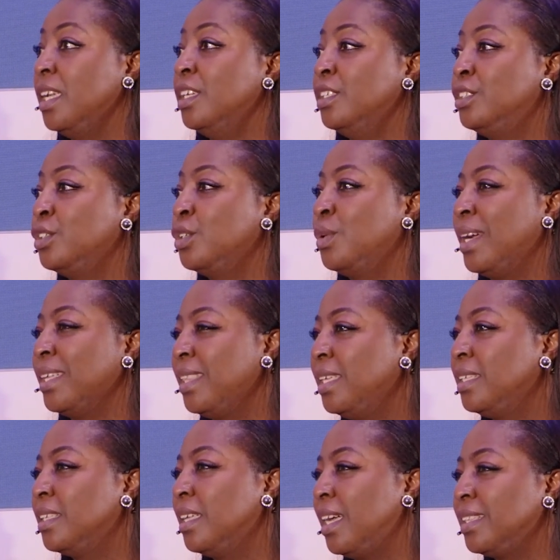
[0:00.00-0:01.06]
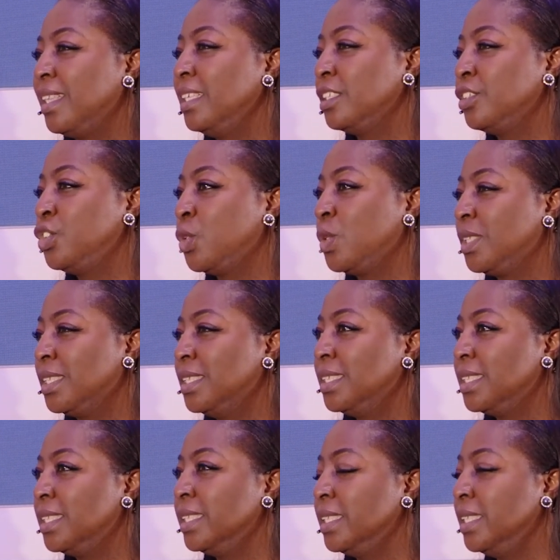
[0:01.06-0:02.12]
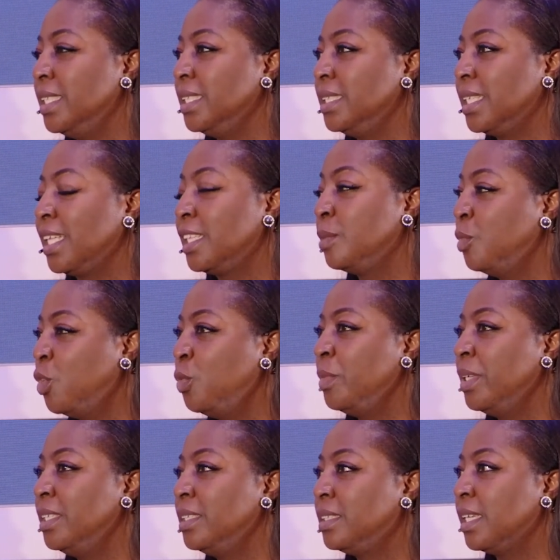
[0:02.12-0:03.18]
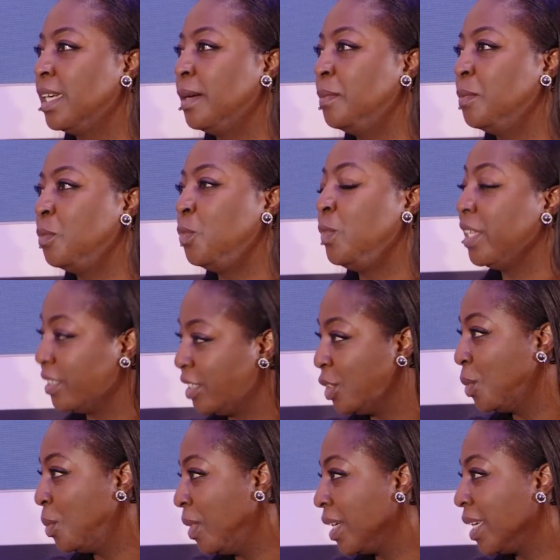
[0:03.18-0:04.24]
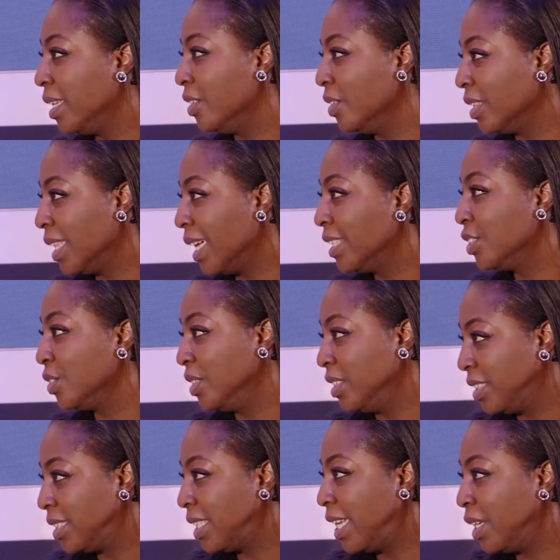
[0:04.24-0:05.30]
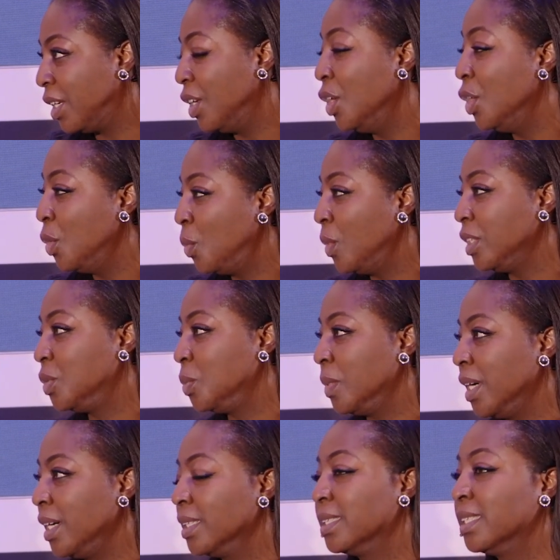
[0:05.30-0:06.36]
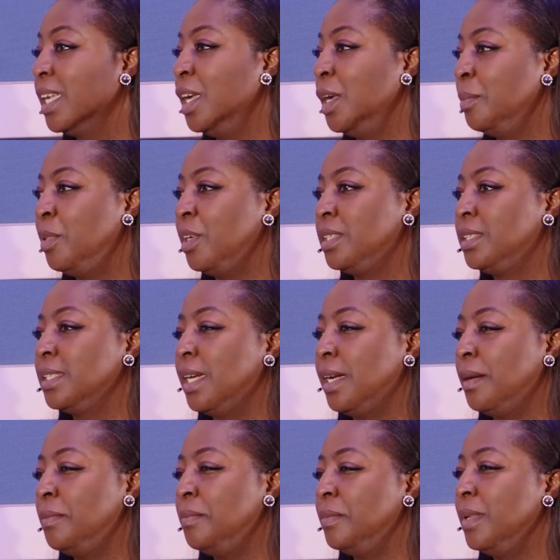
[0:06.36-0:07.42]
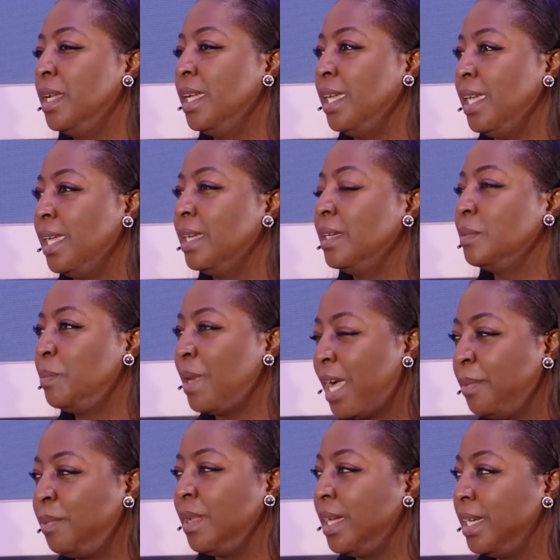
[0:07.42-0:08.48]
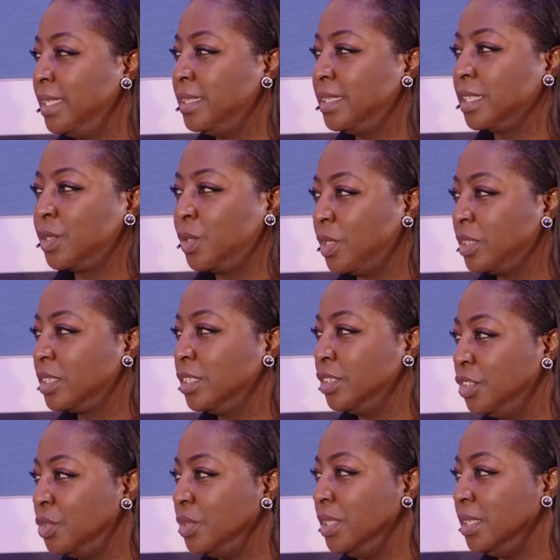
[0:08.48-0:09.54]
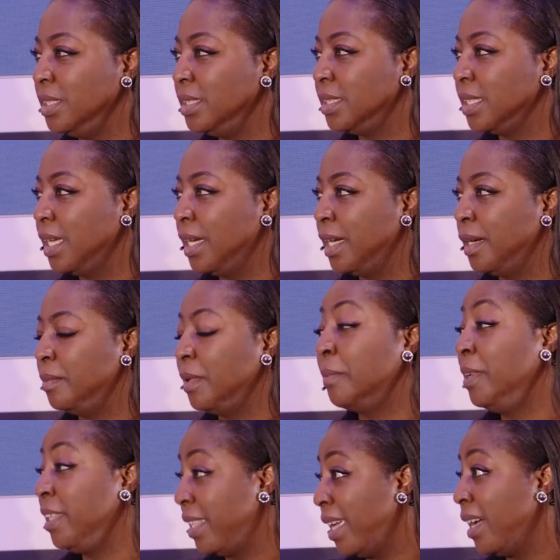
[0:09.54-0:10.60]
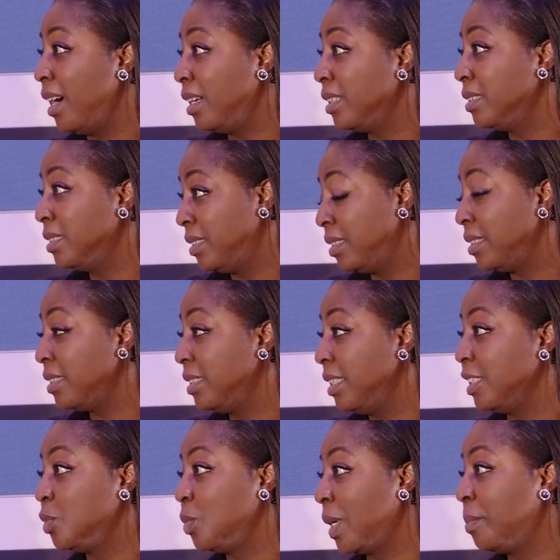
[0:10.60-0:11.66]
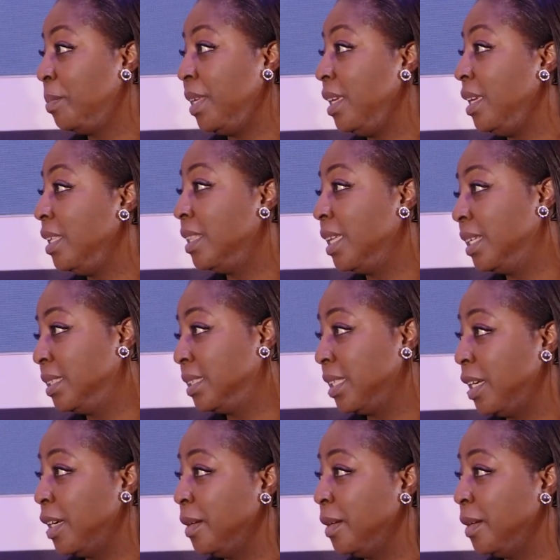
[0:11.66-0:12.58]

So I think the short answer is, at the moment, we're still working on that to understand what works, but pipelines across countries, there's WAPI, there's